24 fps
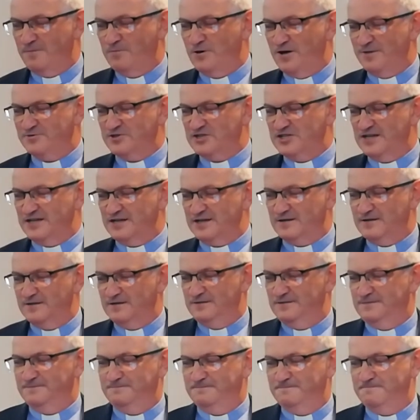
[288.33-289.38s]
Lollipop
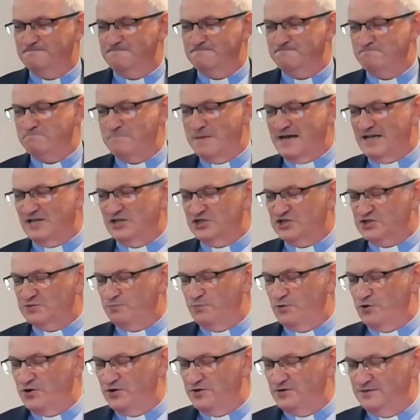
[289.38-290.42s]
stick,
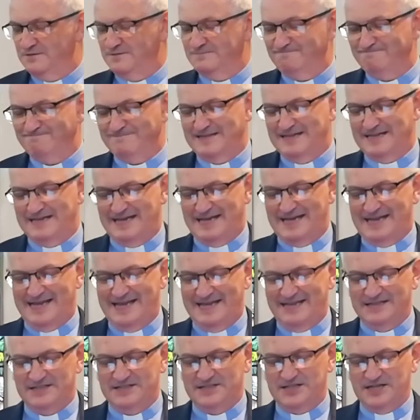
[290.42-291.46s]
metal spoon,
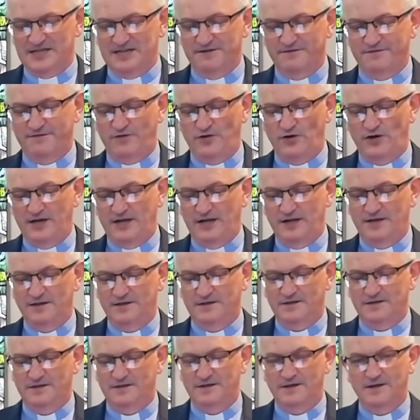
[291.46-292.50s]
tin
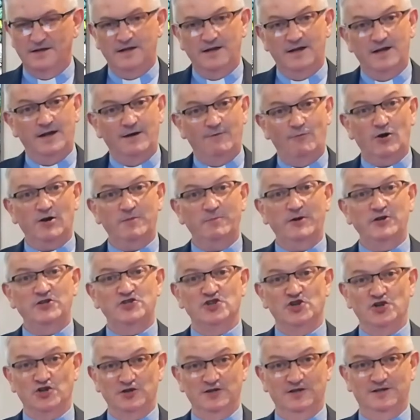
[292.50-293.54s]
foil. What
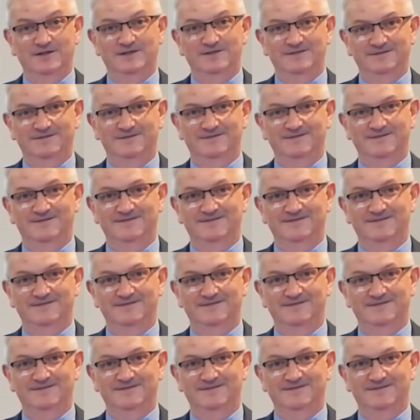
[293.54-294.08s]
about you?